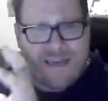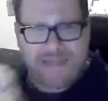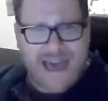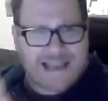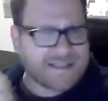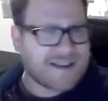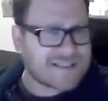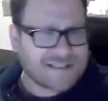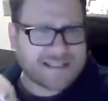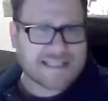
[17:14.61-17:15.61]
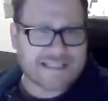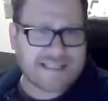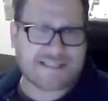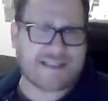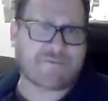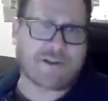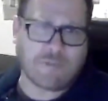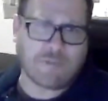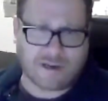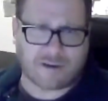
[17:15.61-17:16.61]
That doesn't exist
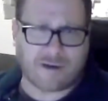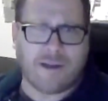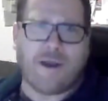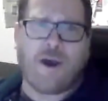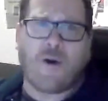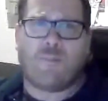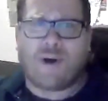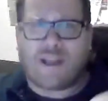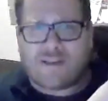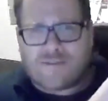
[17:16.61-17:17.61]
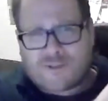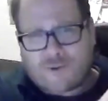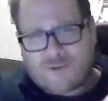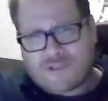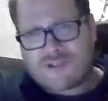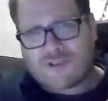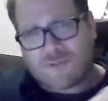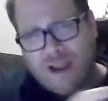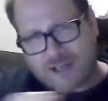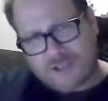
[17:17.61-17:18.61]
everywhere, but sort of the
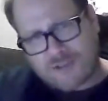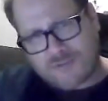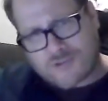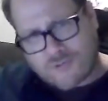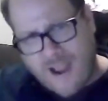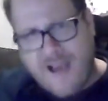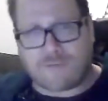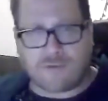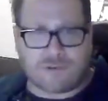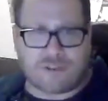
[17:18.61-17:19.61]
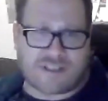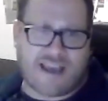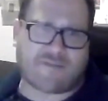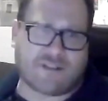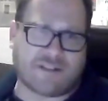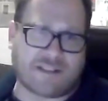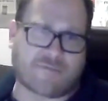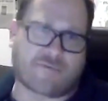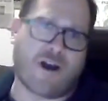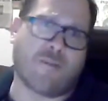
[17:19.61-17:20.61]
direction of travel is definitely
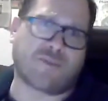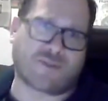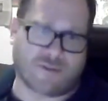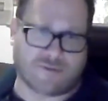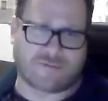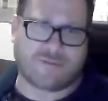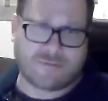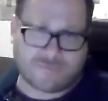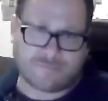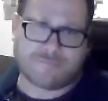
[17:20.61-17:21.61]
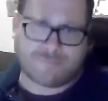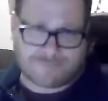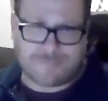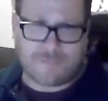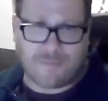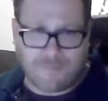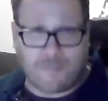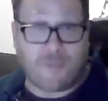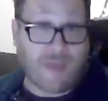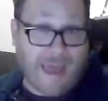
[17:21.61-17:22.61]
from sort of
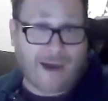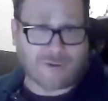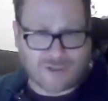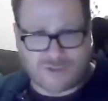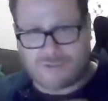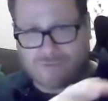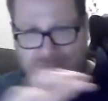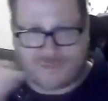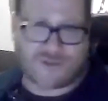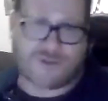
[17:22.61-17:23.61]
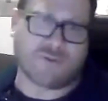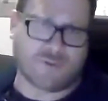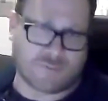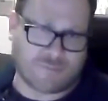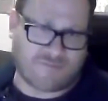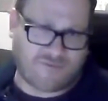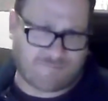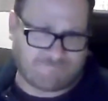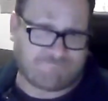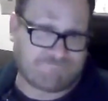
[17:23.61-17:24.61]
the house to
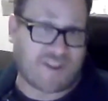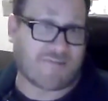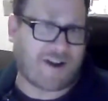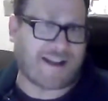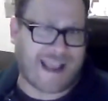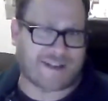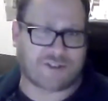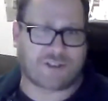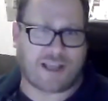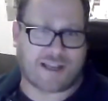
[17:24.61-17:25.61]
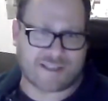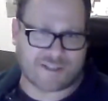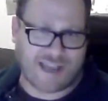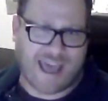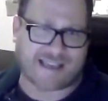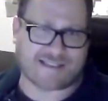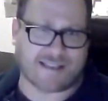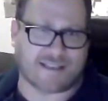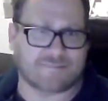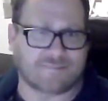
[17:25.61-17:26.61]
the financialized
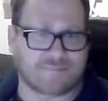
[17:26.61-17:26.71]
asset.